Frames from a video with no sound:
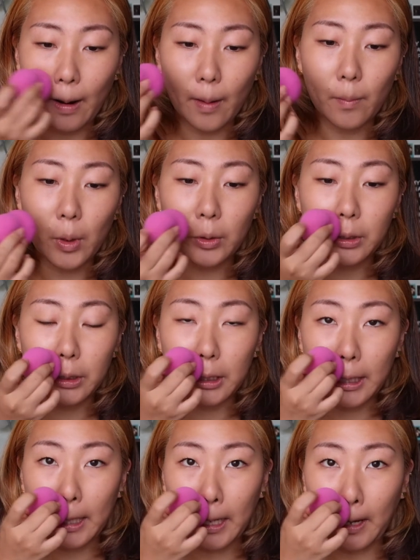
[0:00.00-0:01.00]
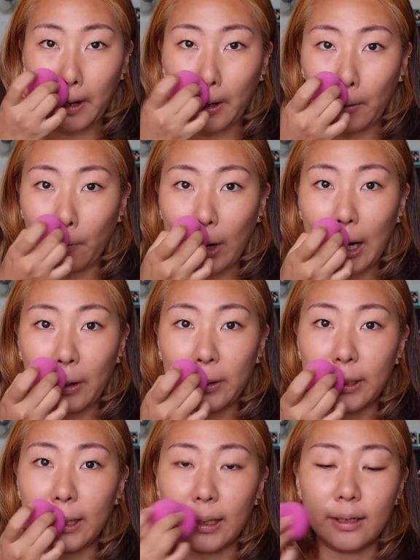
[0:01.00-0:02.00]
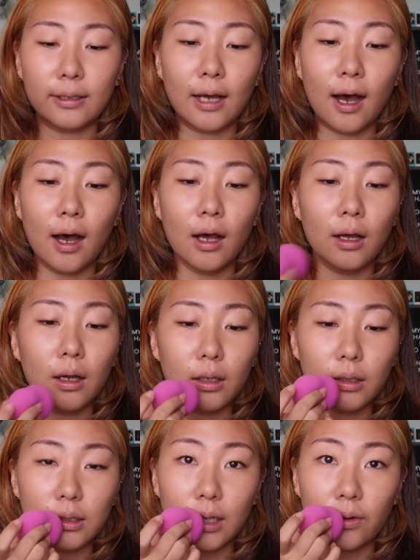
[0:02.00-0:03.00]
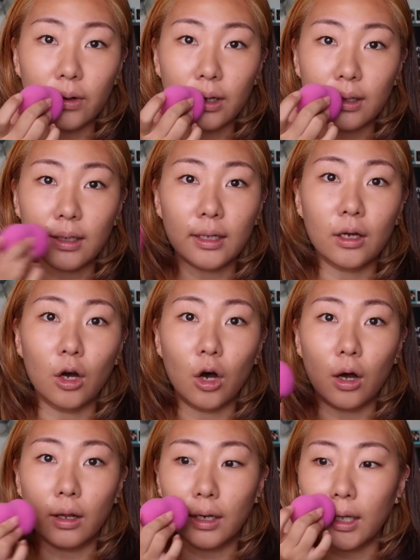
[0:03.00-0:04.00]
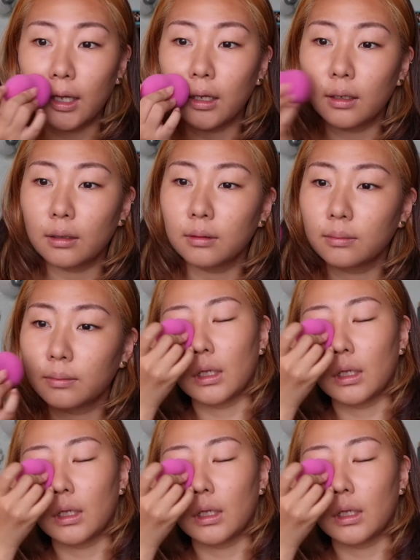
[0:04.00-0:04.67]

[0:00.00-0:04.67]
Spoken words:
Mostly around it, not directly on it.